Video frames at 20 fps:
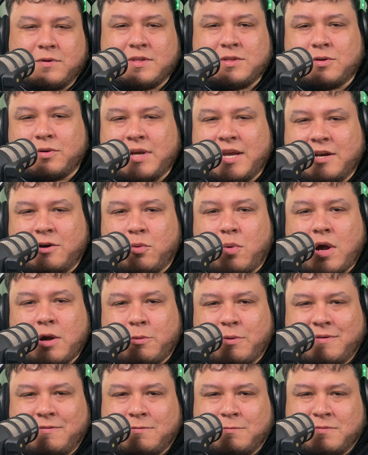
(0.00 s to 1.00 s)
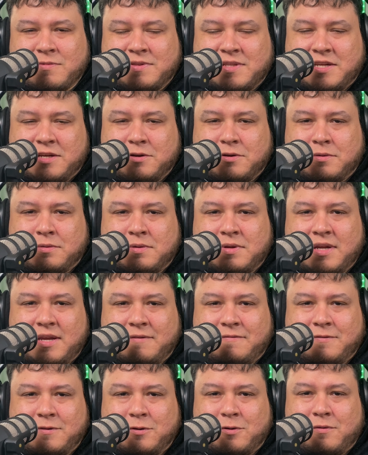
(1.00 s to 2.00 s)
It's okay to walk away from the deal
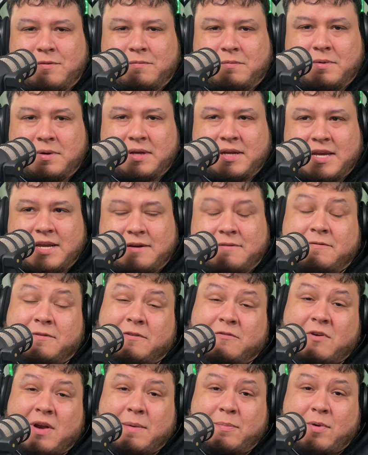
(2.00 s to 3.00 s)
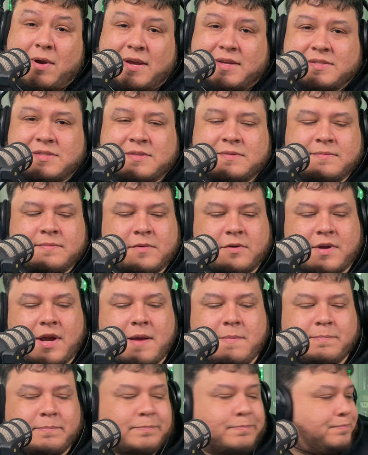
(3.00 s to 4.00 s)
if you don't get it for the right price.
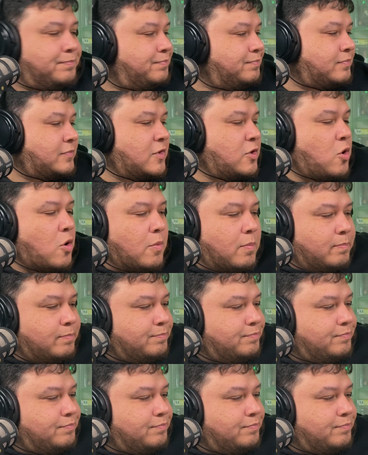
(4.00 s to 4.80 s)
Okay? Cool.